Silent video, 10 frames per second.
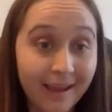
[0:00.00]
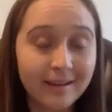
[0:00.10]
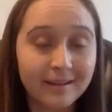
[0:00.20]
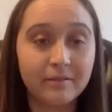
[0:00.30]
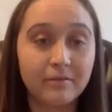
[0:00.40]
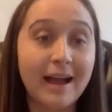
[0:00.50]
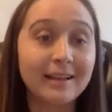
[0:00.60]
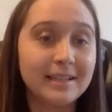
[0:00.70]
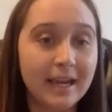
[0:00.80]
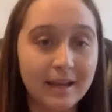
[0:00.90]
and
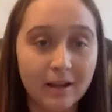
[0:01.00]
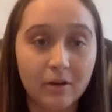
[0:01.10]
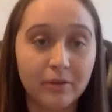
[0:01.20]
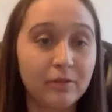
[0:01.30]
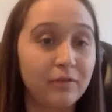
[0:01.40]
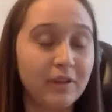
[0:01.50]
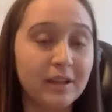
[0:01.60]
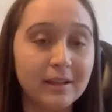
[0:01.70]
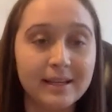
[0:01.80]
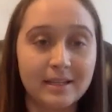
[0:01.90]
validating all those
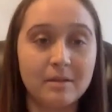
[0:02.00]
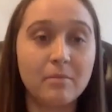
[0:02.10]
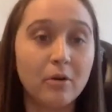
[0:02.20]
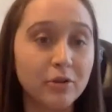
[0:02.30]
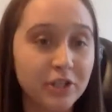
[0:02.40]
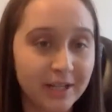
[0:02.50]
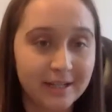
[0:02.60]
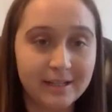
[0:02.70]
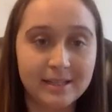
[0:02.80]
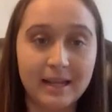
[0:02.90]
feelings and
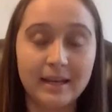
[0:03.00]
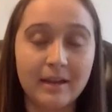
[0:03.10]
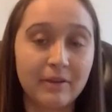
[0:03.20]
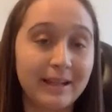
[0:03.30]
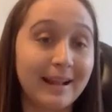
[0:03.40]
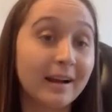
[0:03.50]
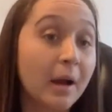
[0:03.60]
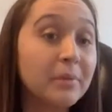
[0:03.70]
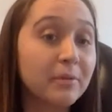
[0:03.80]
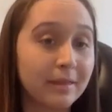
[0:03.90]
emotions and everything that
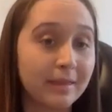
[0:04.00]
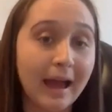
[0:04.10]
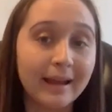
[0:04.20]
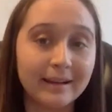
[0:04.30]
comes with that.